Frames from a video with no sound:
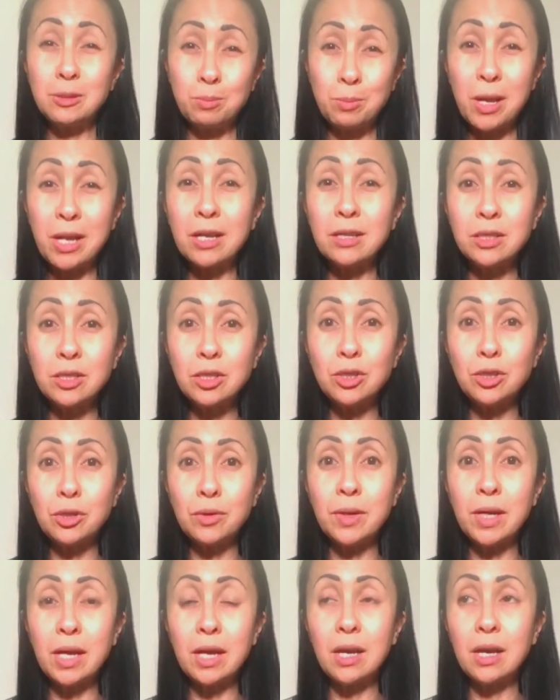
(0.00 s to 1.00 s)
better to
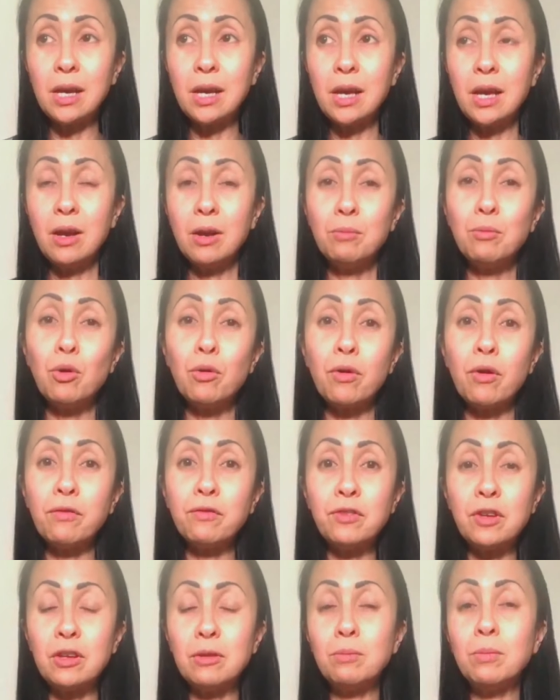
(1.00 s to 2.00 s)
do it more
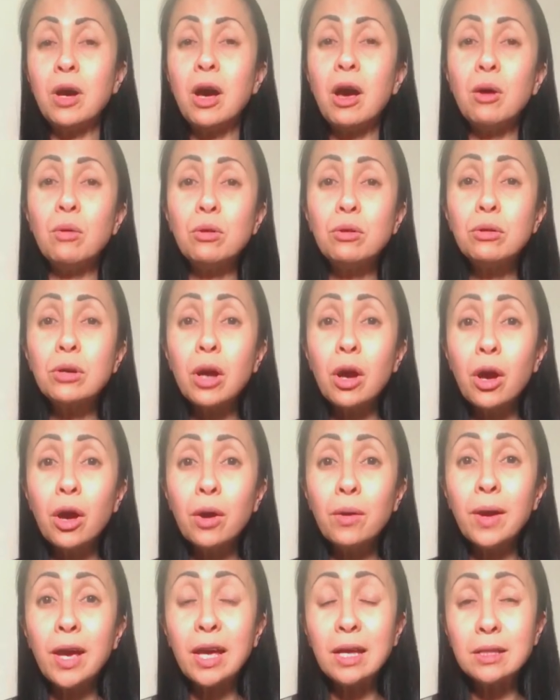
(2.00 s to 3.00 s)
often, but I will
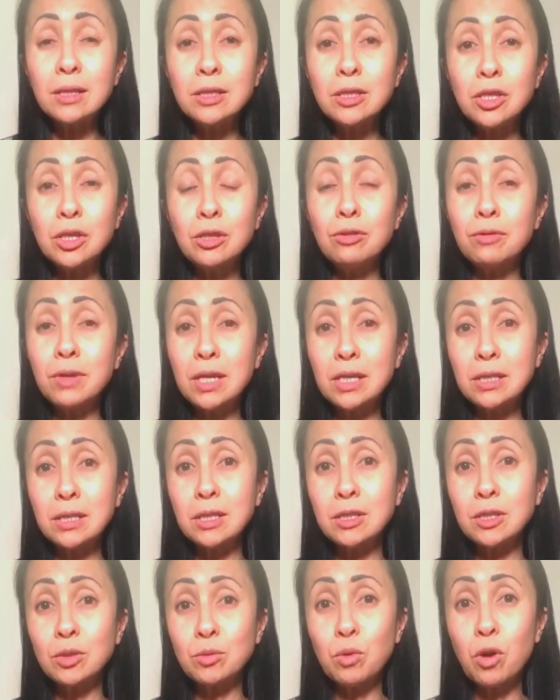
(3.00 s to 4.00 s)
go into the
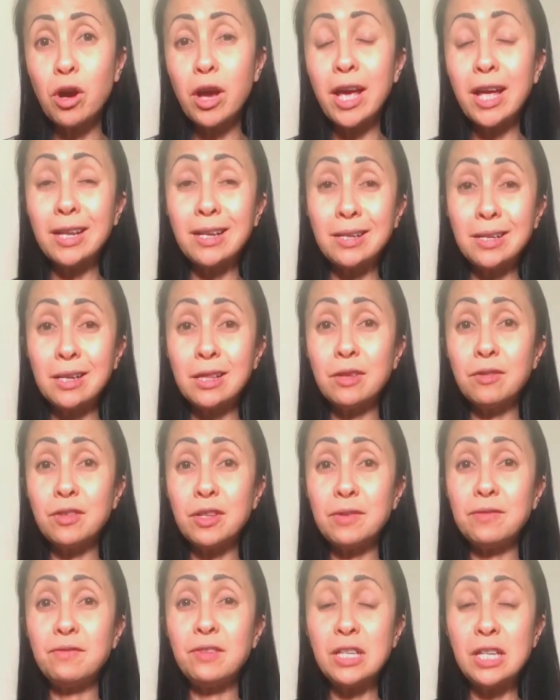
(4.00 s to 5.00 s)
reasons why in another
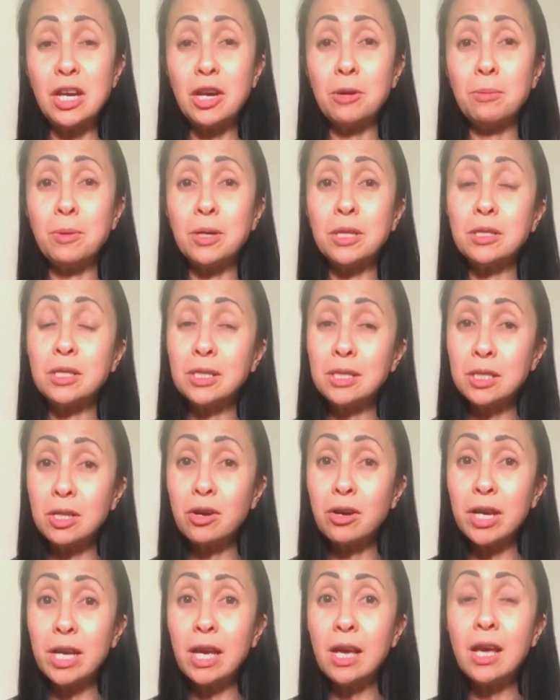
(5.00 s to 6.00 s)
video. But
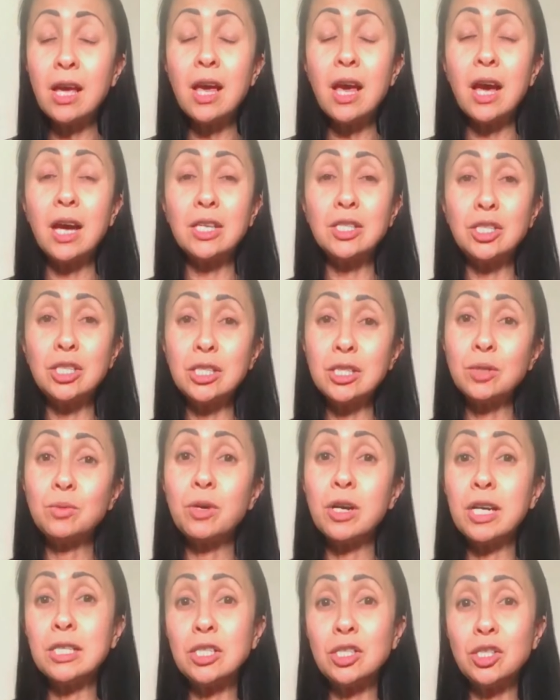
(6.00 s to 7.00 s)
tonight I just
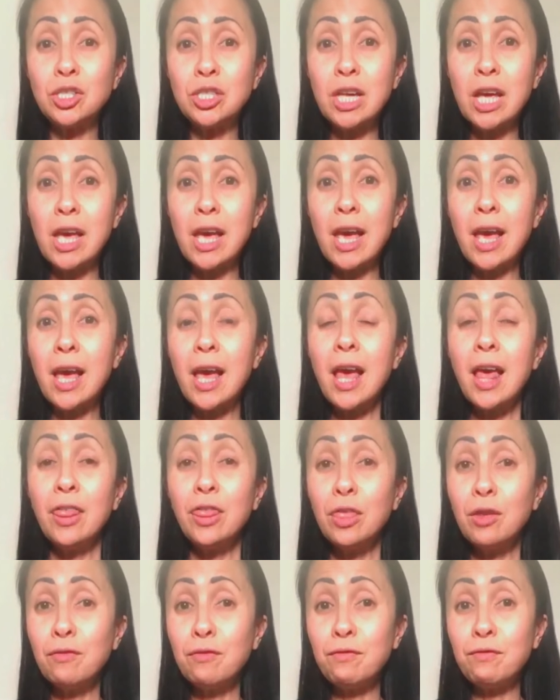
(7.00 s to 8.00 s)
wanted to share
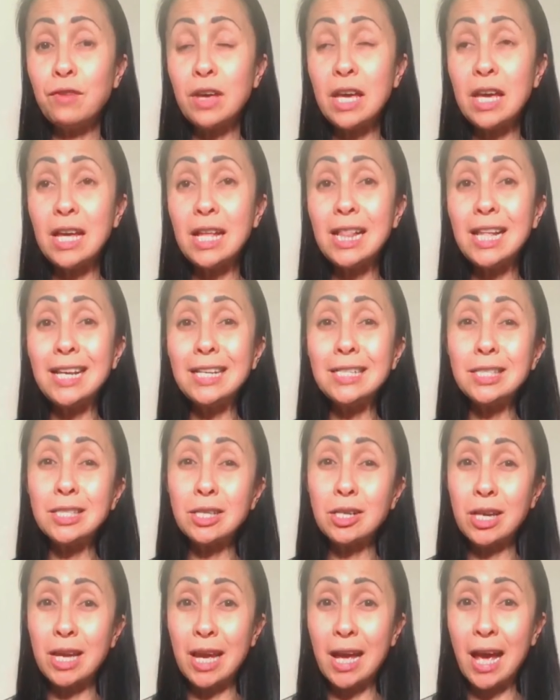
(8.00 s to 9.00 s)
the feelings
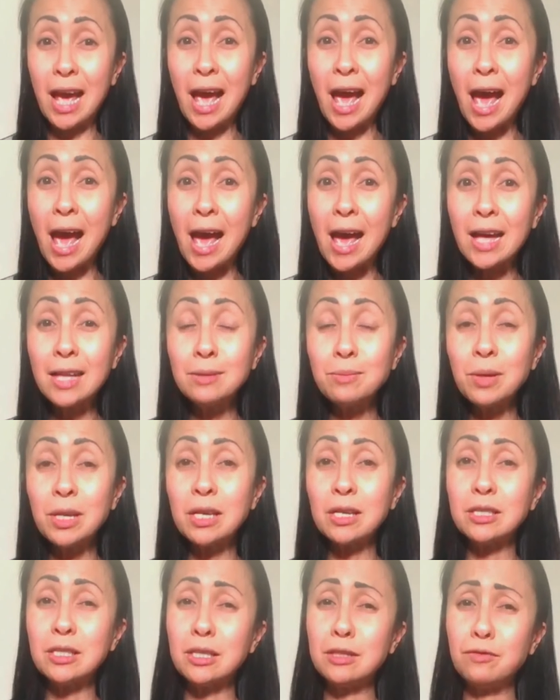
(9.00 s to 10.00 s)
I had,
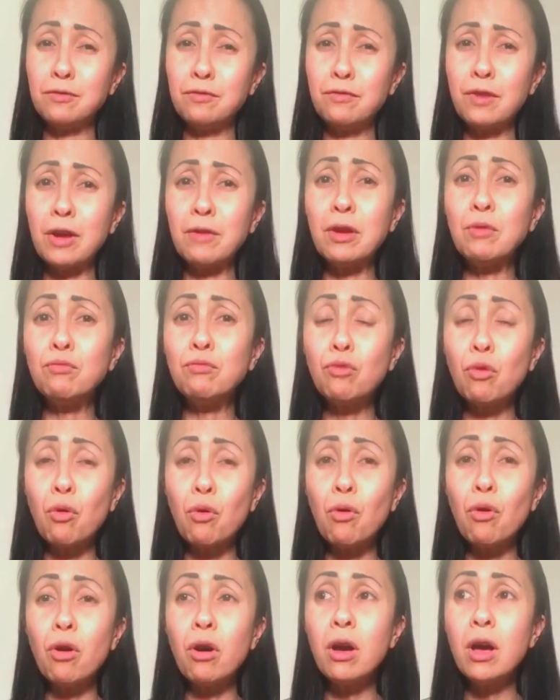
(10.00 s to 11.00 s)
because it's very
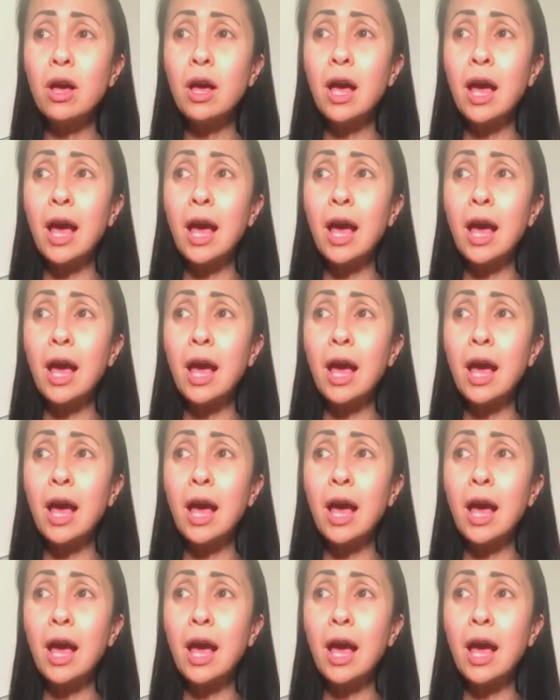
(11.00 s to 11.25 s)
raw,